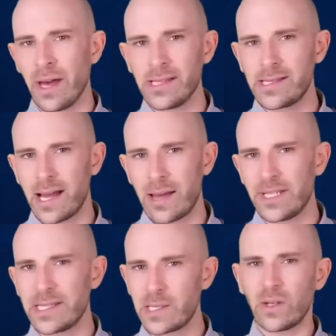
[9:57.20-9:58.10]
Thus,
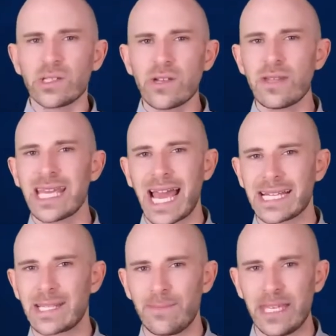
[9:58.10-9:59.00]
diamonds not only
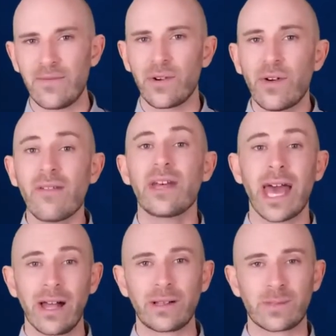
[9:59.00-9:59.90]
had to be forever
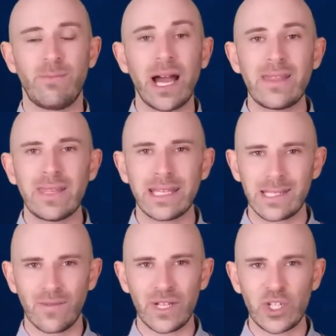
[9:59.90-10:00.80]
held by the
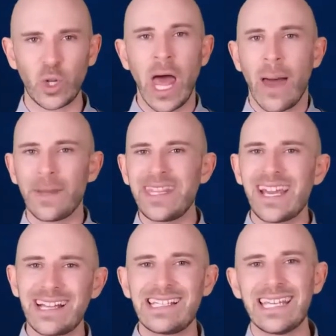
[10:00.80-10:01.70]
individual, but
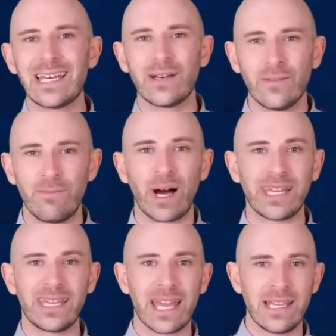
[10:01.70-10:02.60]
the idea of
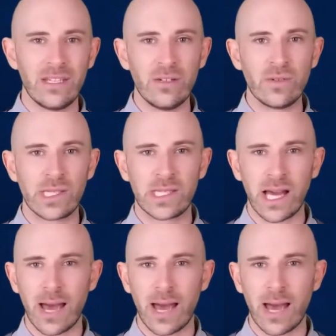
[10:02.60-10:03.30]
buying a used